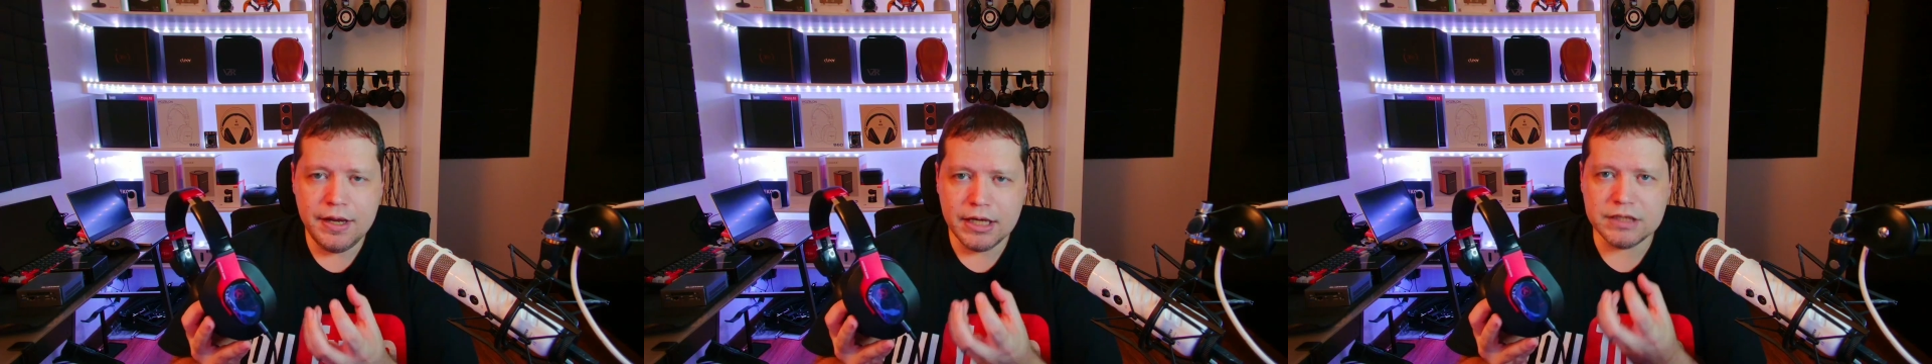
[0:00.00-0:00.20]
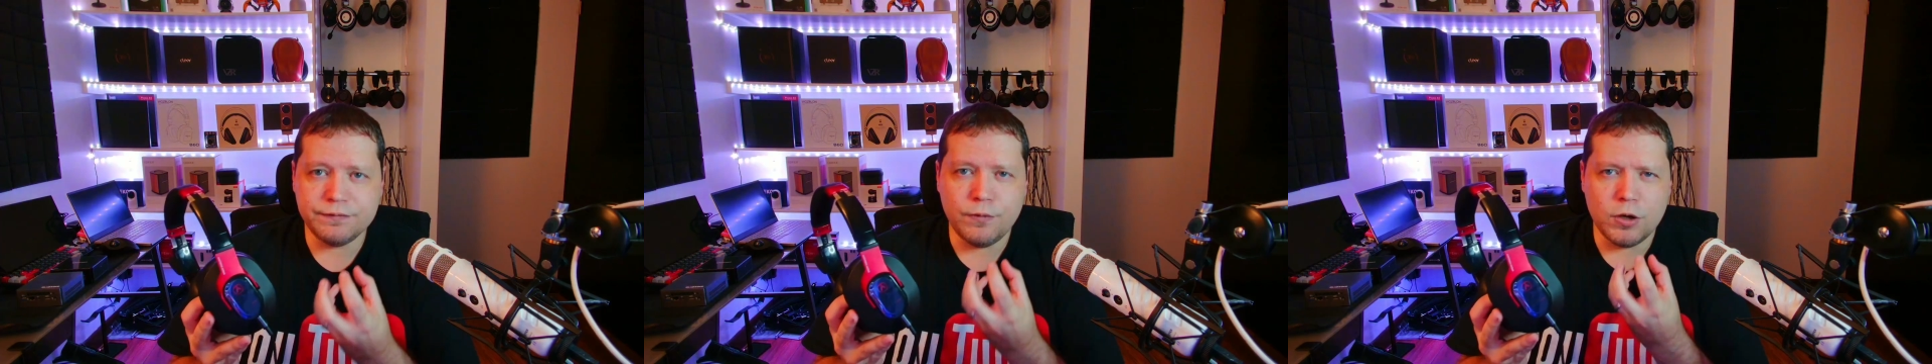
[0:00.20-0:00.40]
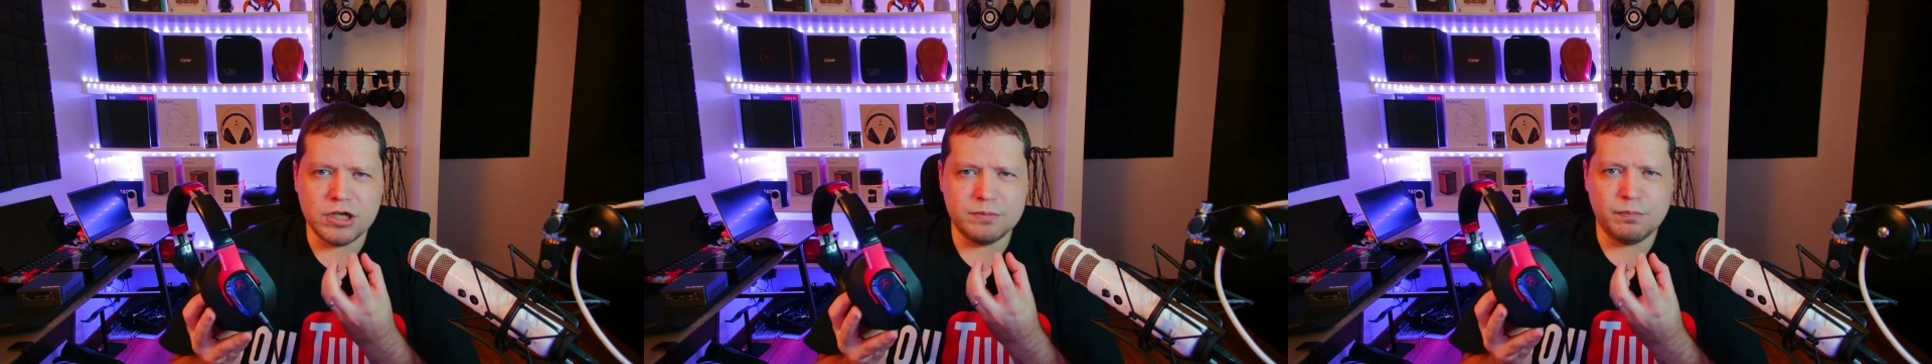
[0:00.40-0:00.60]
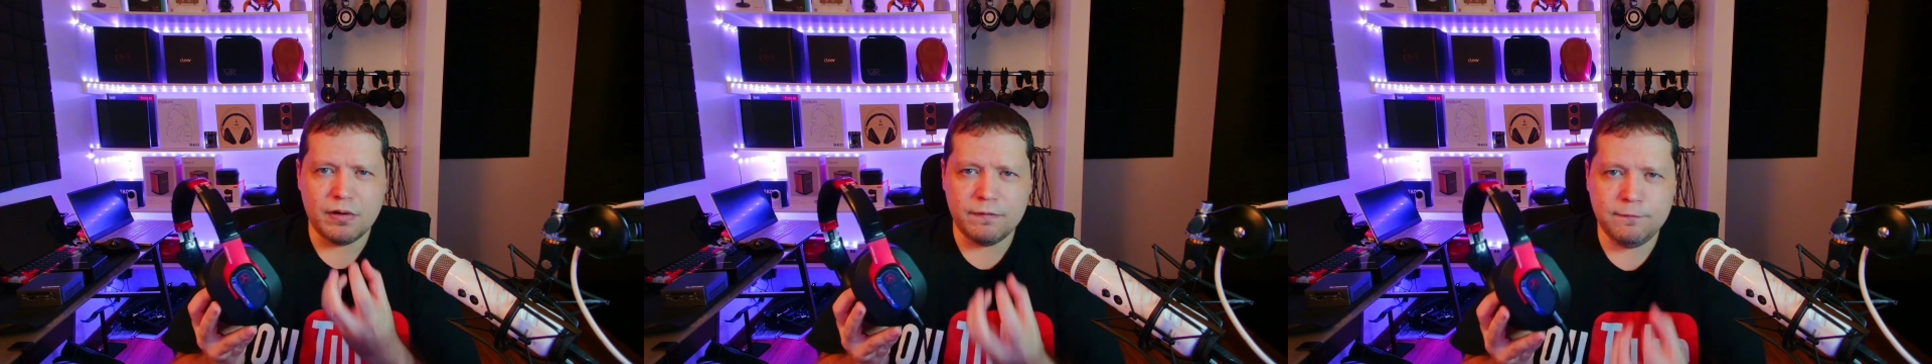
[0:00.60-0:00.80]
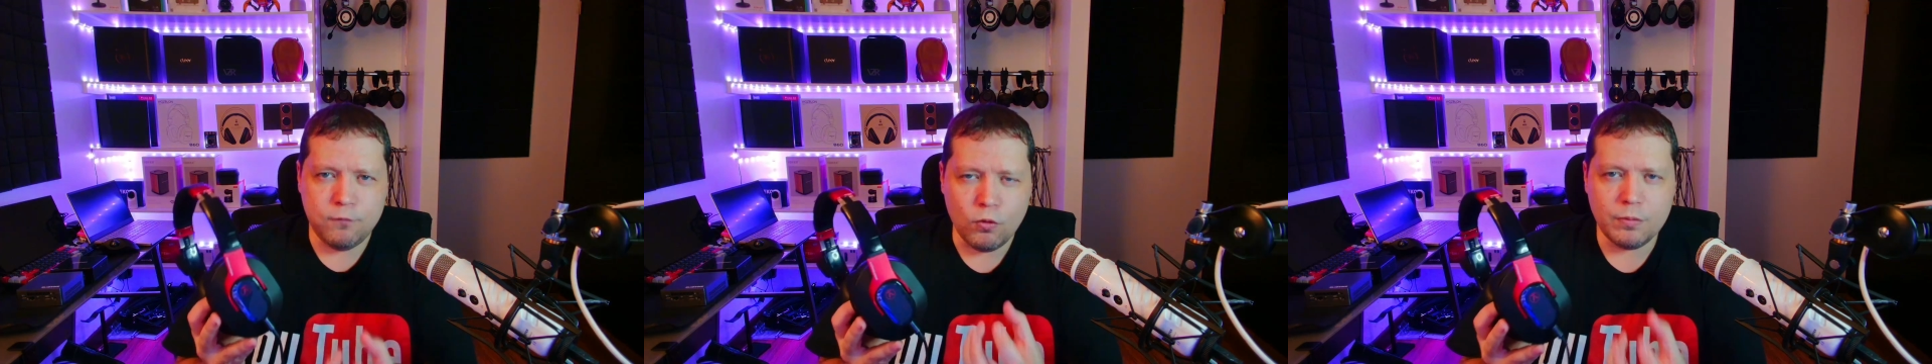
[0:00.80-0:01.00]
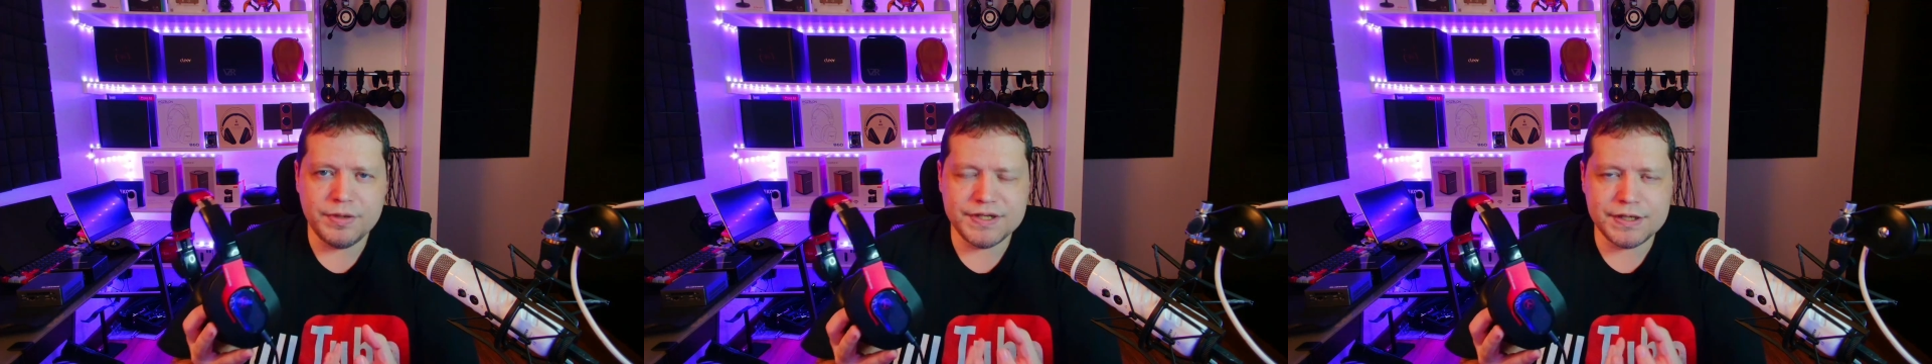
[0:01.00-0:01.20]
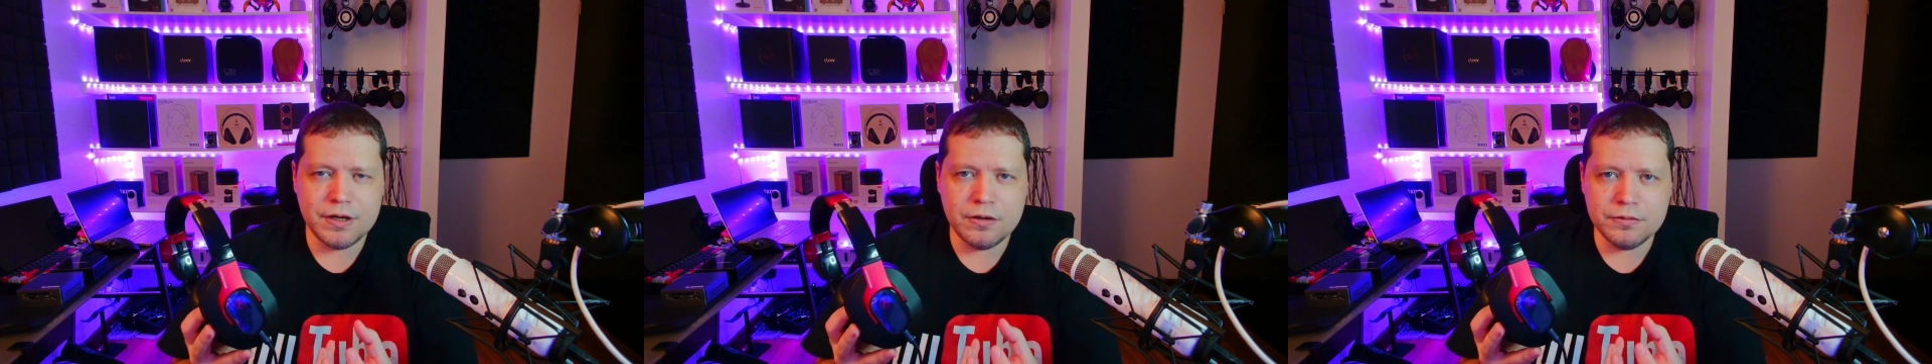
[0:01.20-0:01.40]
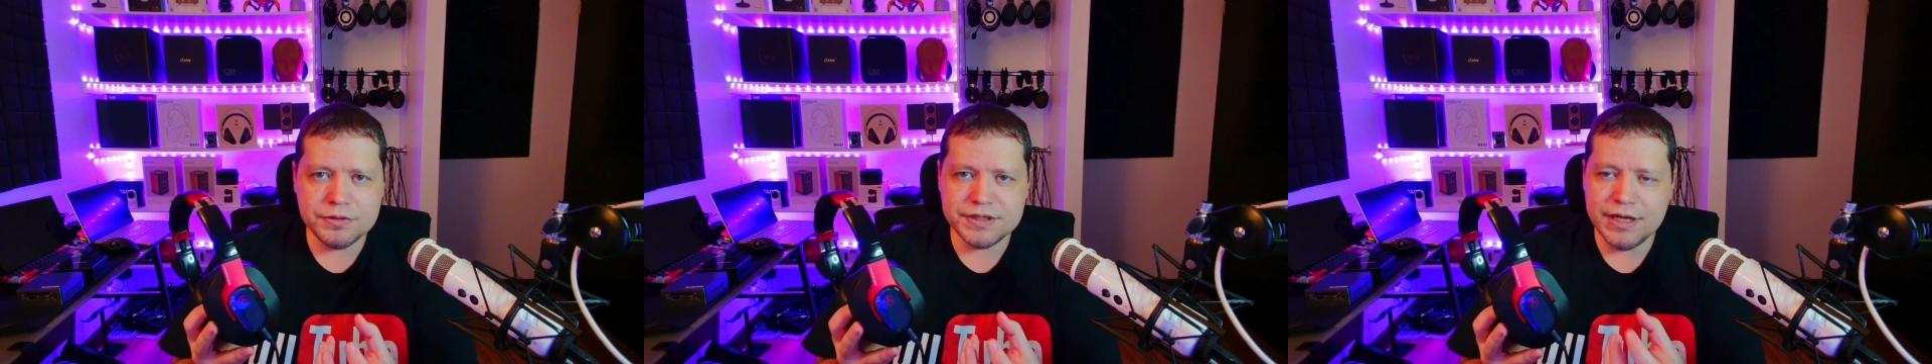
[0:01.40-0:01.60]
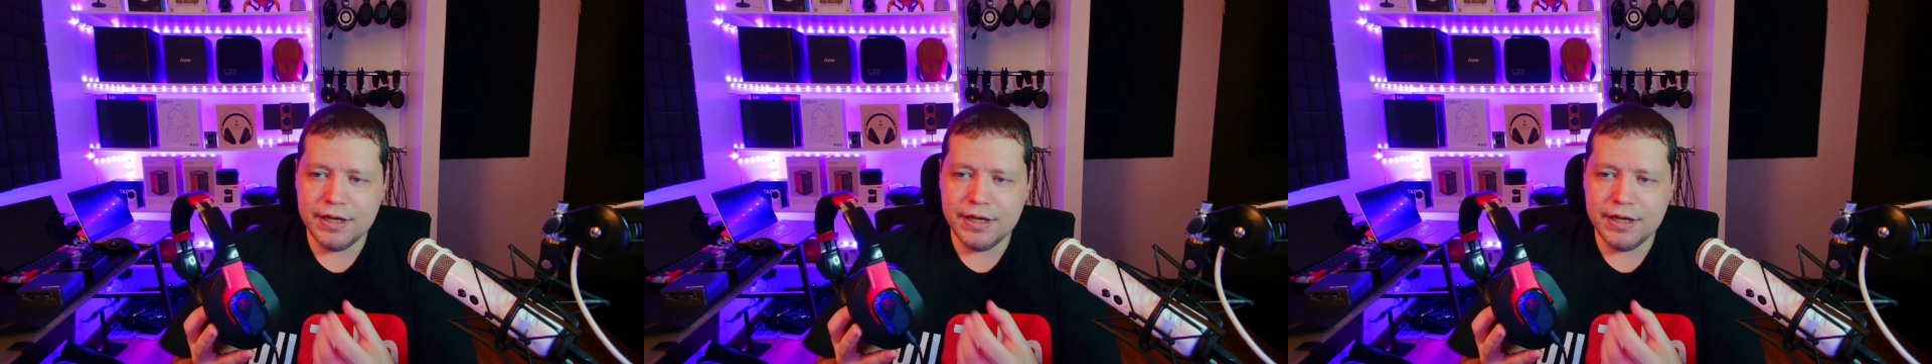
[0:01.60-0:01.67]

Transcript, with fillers: as far as performance goes